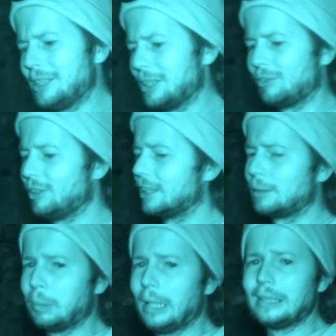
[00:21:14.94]
are just for
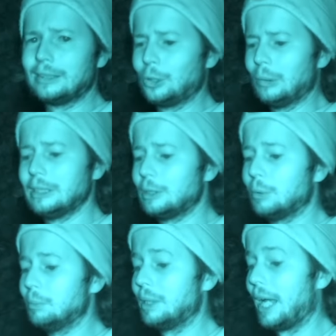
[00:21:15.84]
display. Surely this
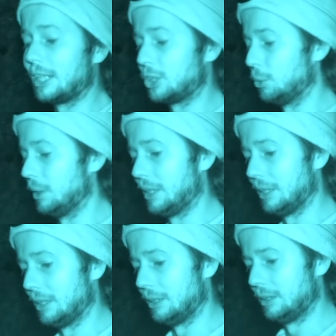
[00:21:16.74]
wouldn't be actual liquor.